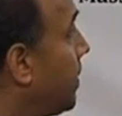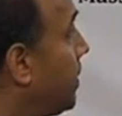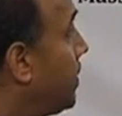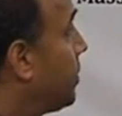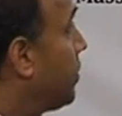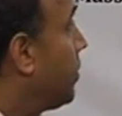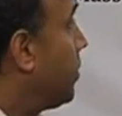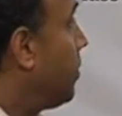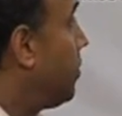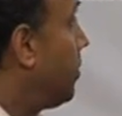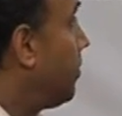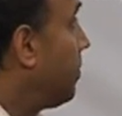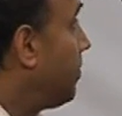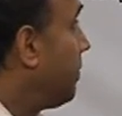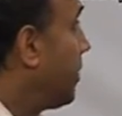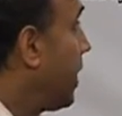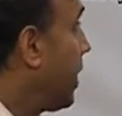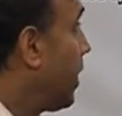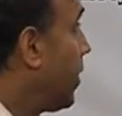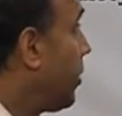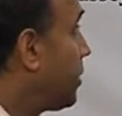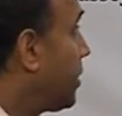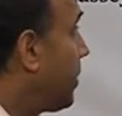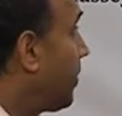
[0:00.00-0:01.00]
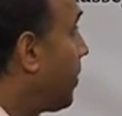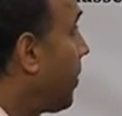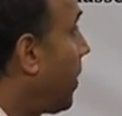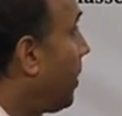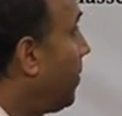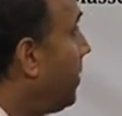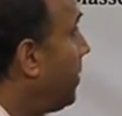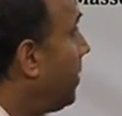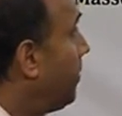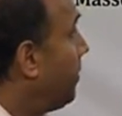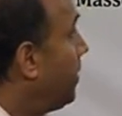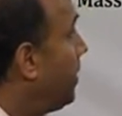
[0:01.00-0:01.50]
So, there was a
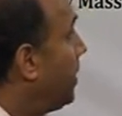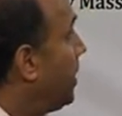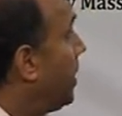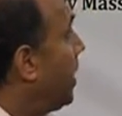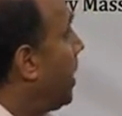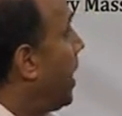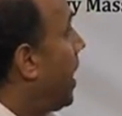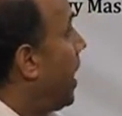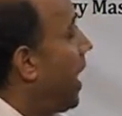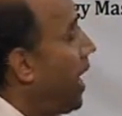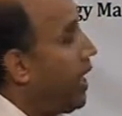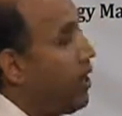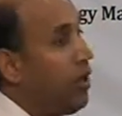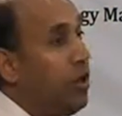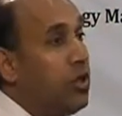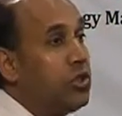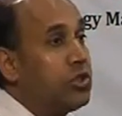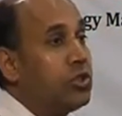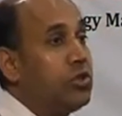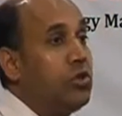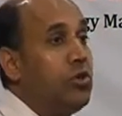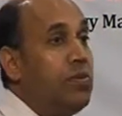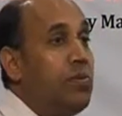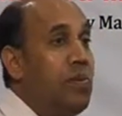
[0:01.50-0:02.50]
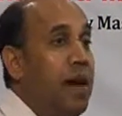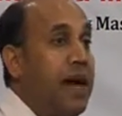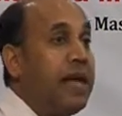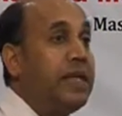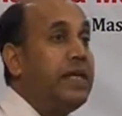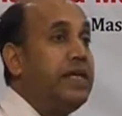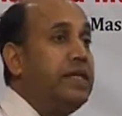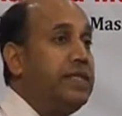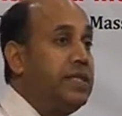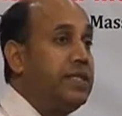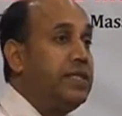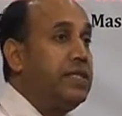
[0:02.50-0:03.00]
problem and also
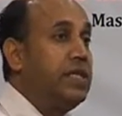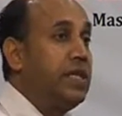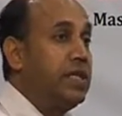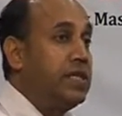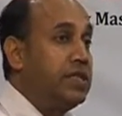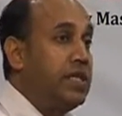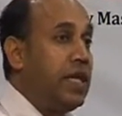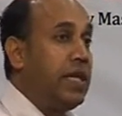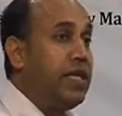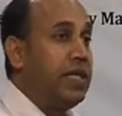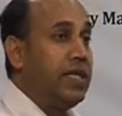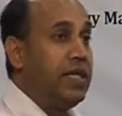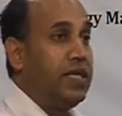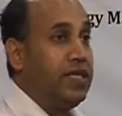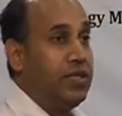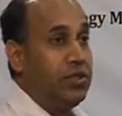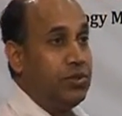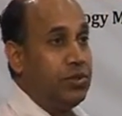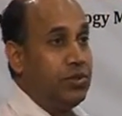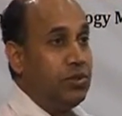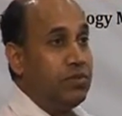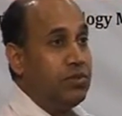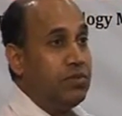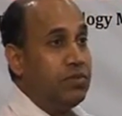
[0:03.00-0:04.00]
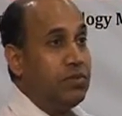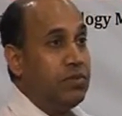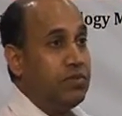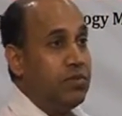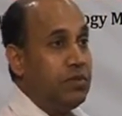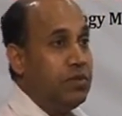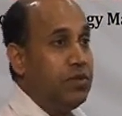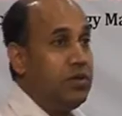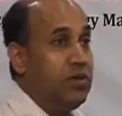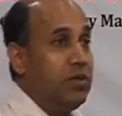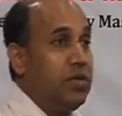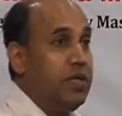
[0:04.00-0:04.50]
marketing things another issue
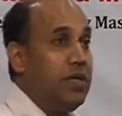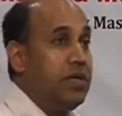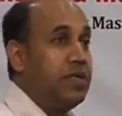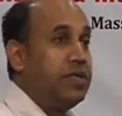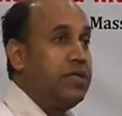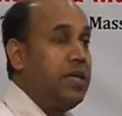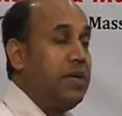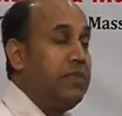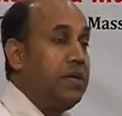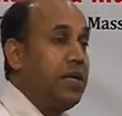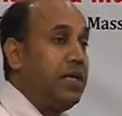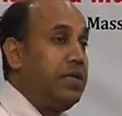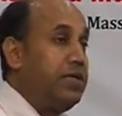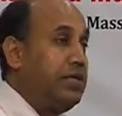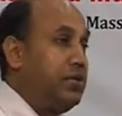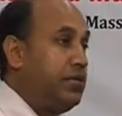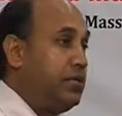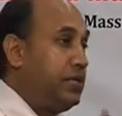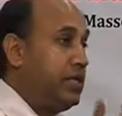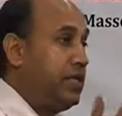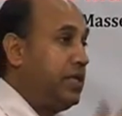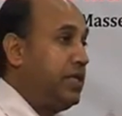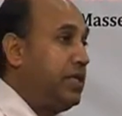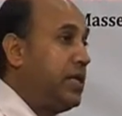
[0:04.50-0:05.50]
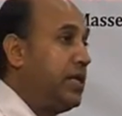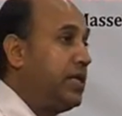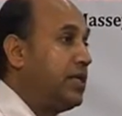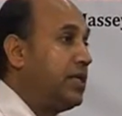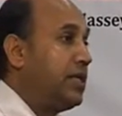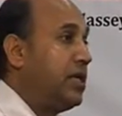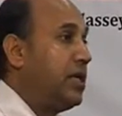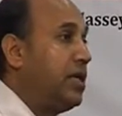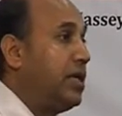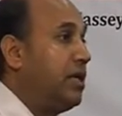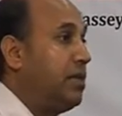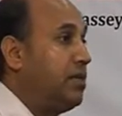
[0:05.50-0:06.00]
you know sometimes you see that
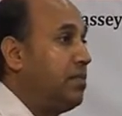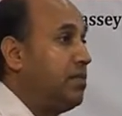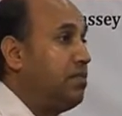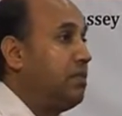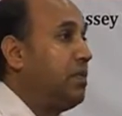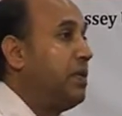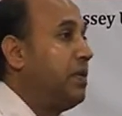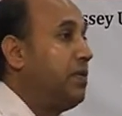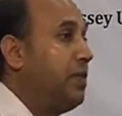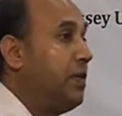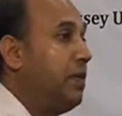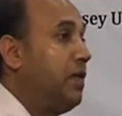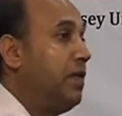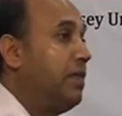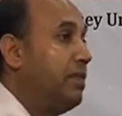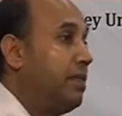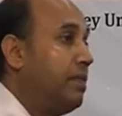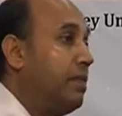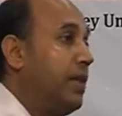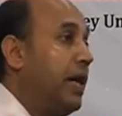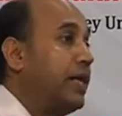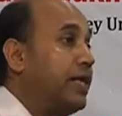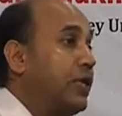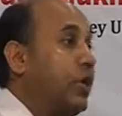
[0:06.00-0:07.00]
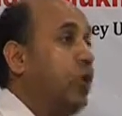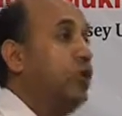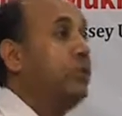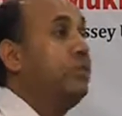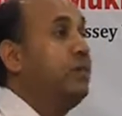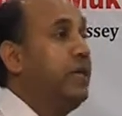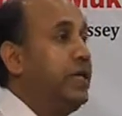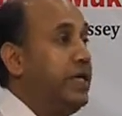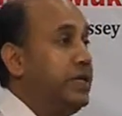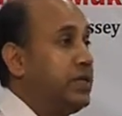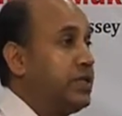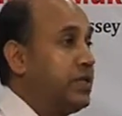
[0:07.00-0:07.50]
uh, people are
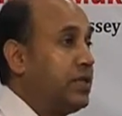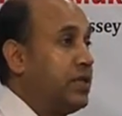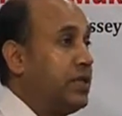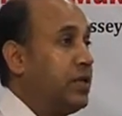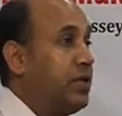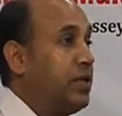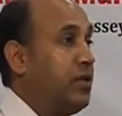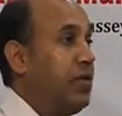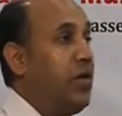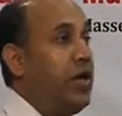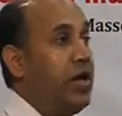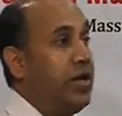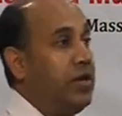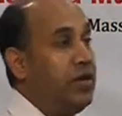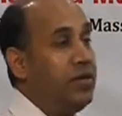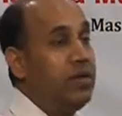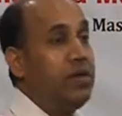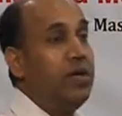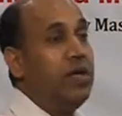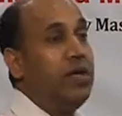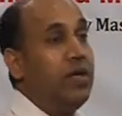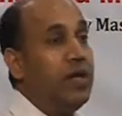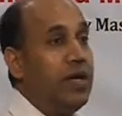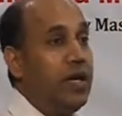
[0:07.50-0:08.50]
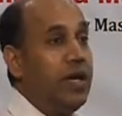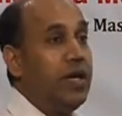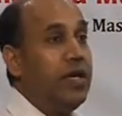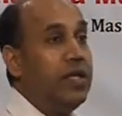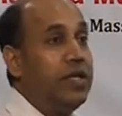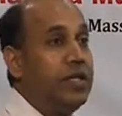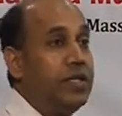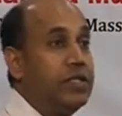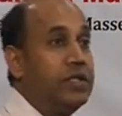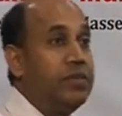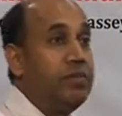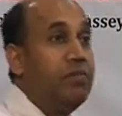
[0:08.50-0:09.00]
convinced when
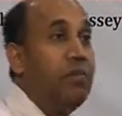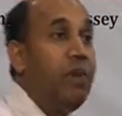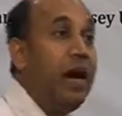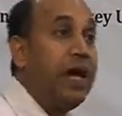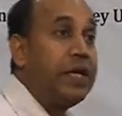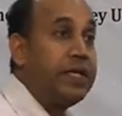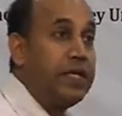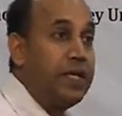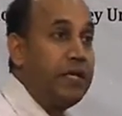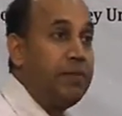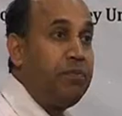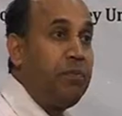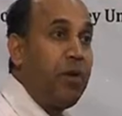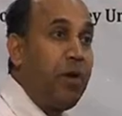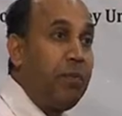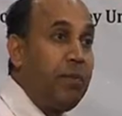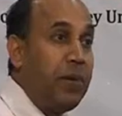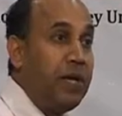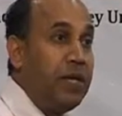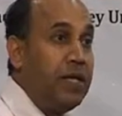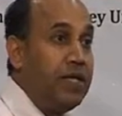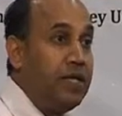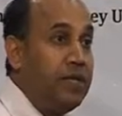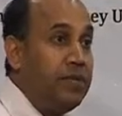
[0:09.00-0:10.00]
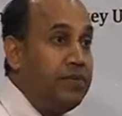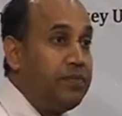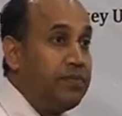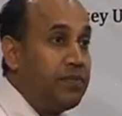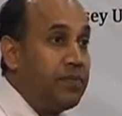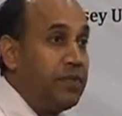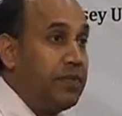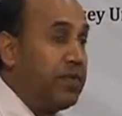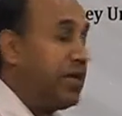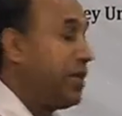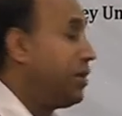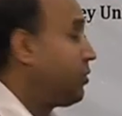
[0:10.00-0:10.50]
it is market properly
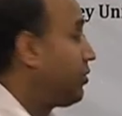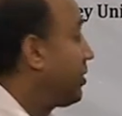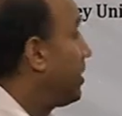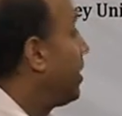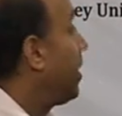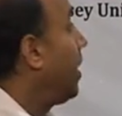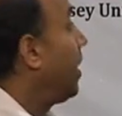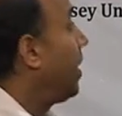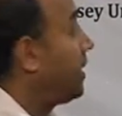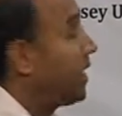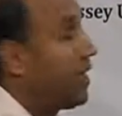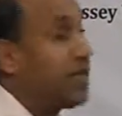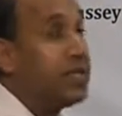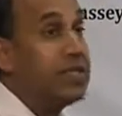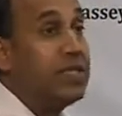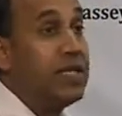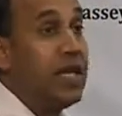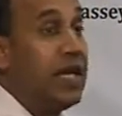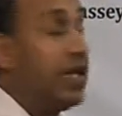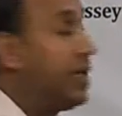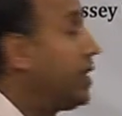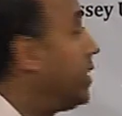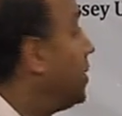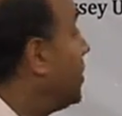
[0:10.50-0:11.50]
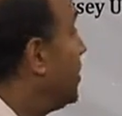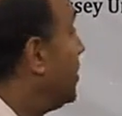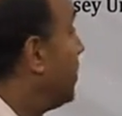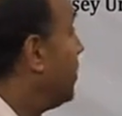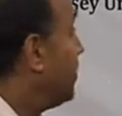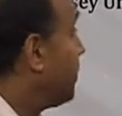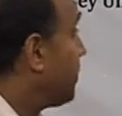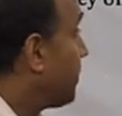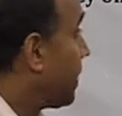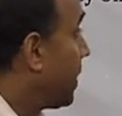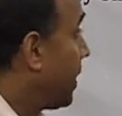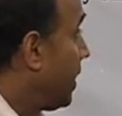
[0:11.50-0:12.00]
okay you think oh that's really good
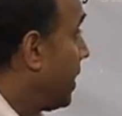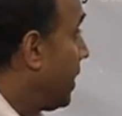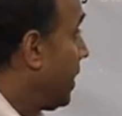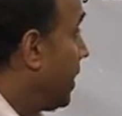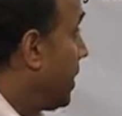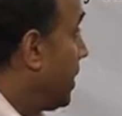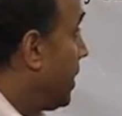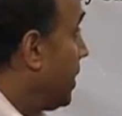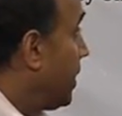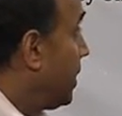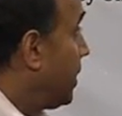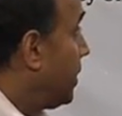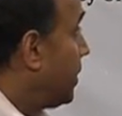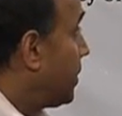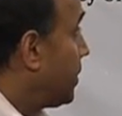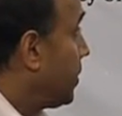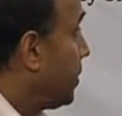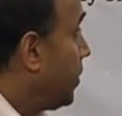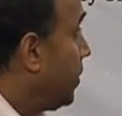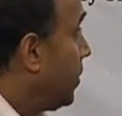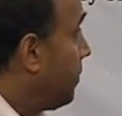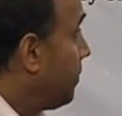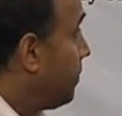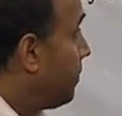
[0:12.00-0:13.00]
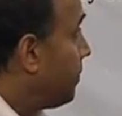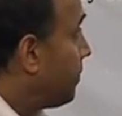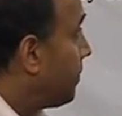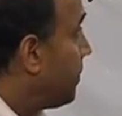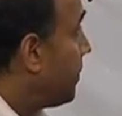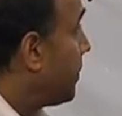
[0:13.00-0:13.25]
so